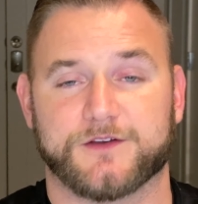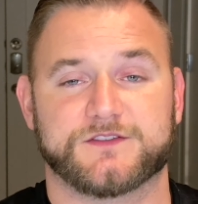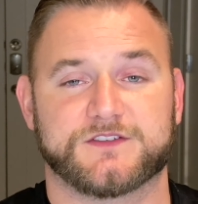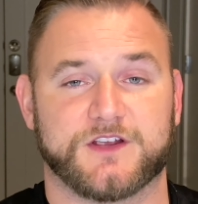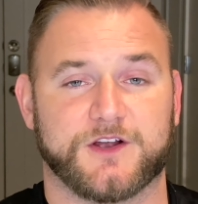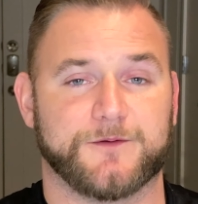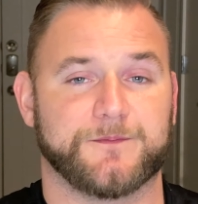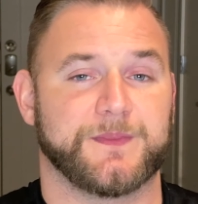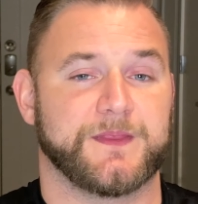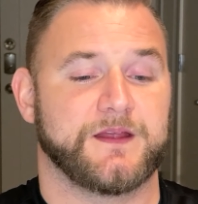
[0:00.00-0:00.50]

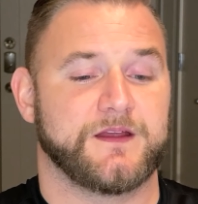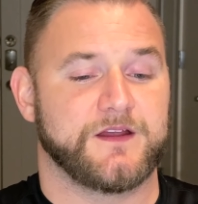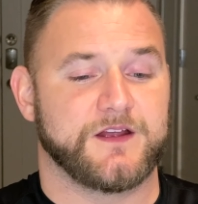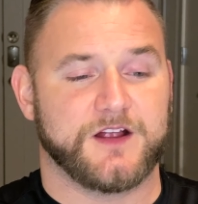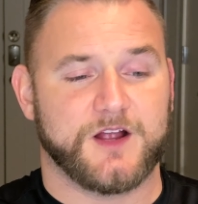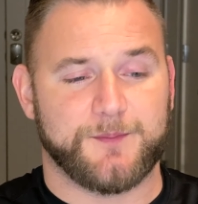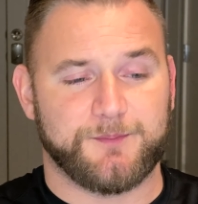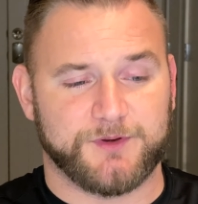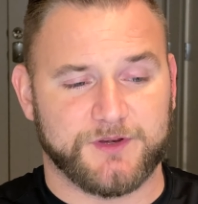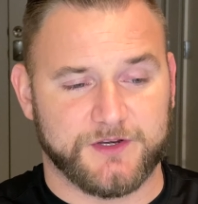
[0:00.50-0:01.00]
So
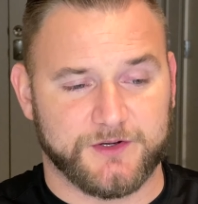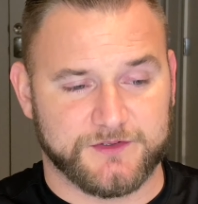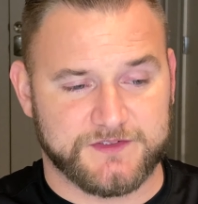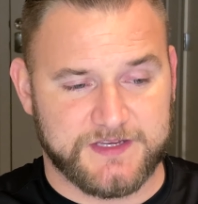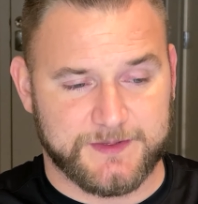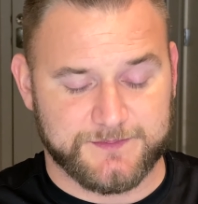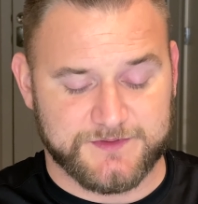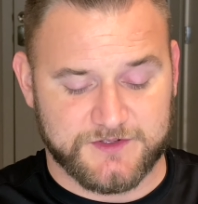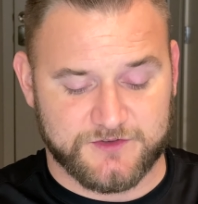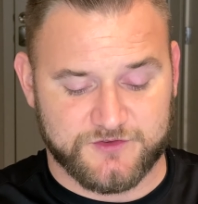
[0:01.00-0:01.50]
a couple little
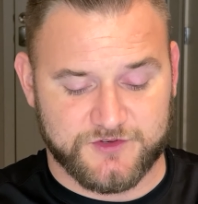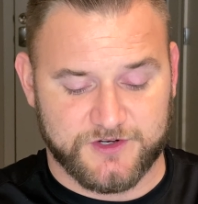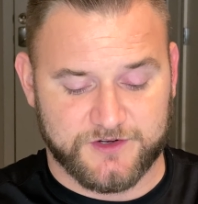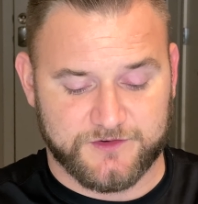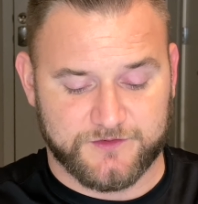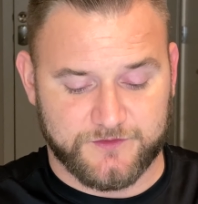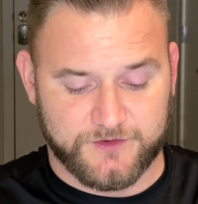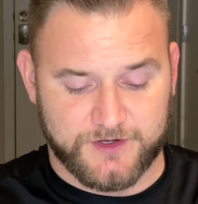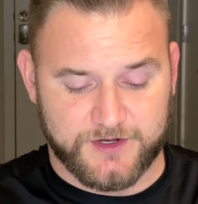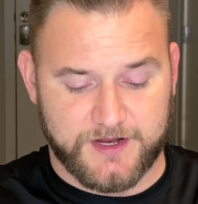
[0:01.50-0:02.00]
tips and tricks
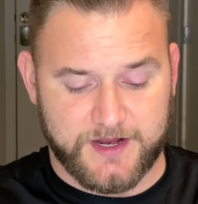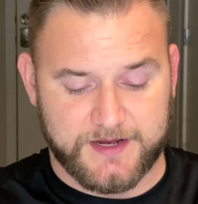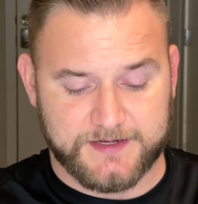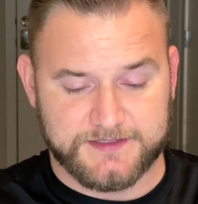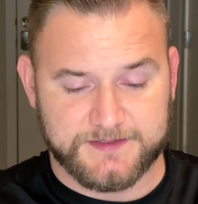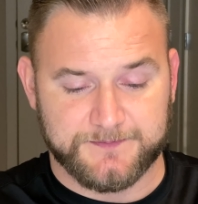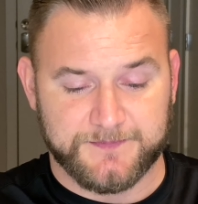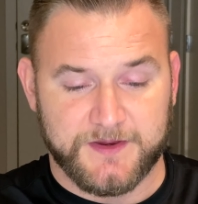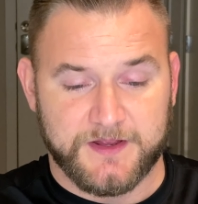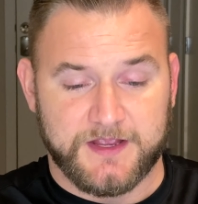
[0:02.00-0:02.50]
for you guys.